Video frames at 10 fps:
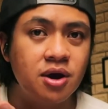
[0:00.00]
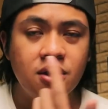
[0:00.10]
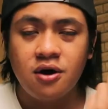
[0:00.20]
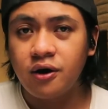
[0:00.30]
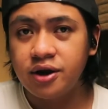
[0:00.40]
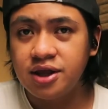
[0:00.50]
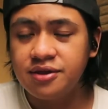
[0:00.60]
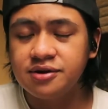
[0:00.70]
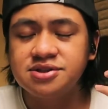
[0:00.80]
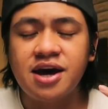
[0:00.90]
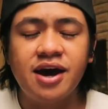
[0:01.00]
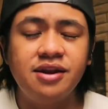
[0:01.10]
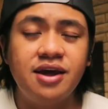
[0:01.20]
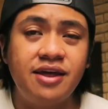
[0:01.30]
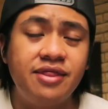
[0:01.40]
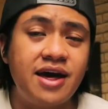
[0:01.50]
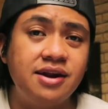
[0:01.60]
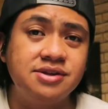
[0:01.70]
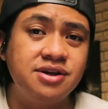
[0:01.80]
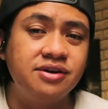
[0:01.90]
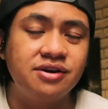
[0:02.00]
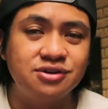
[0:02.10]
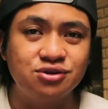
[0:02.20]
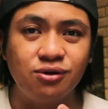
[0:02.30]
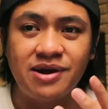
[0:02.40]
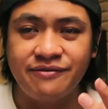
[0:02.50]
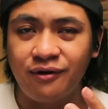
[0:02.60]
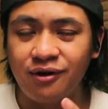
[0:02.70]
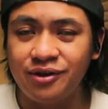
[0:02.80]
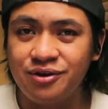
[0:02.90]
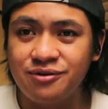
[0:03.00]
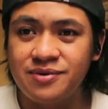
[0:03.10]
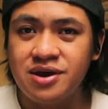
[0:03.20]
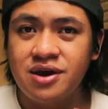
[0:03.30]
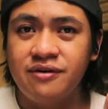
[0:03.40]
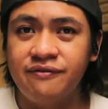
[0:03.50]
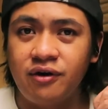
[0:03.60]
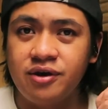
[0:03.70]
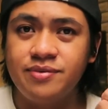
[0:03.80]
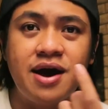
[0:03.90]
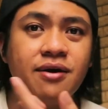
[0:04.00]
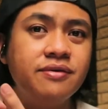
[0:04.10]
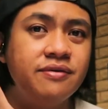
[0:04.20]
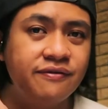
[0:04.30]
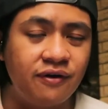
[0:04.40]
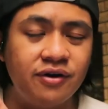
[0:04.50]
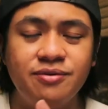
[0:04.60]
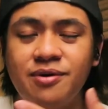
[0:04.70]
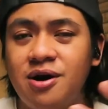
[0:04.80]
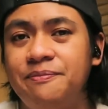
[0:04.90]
on either side, and that is going to control my volume down, volume up.